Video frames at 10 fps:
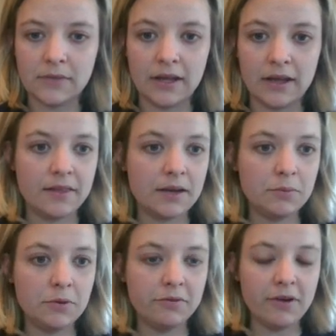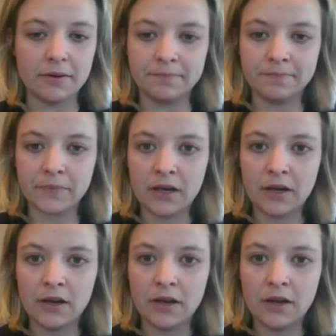and then move on.
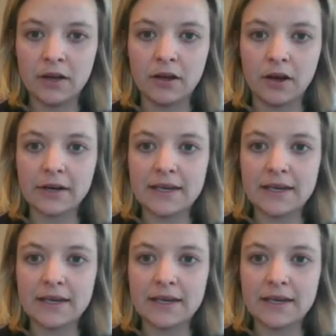All right,